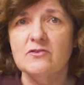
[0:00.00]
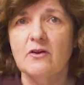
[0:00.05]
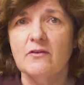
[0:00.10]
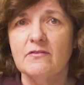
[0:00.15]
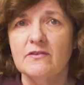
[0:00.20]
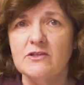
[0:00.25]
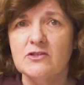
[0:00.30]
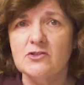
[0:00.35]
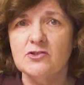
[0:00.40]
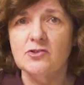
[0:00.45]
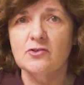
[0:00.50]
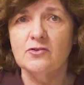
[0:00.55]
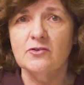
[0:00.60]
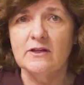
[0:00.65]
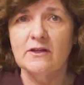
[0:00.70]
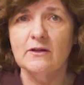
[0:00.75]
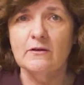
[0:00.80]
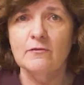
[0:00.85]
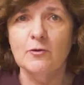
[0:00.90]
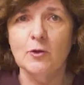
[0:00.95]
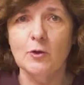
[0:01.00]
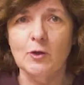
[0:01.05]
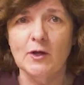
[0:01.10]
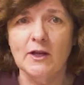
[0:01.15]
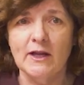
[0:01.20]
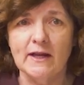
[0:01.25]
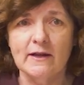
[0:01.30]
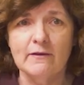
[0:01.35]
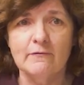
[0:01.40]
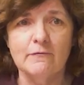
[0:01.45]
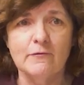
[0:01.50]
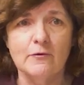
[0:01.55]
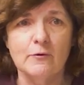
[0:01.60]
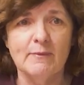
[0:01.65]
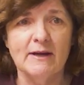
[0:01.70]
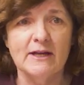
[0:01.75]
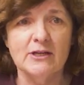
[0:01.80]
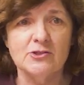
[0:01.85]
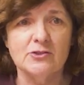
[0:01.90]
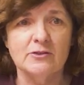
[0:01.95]
on this journey of learning and
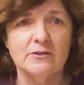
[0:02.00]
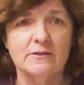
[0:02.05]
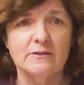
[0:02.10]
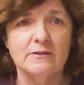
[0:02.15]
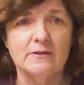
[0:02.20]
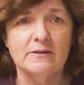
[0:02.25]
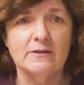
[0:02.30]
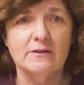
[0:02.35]
formation?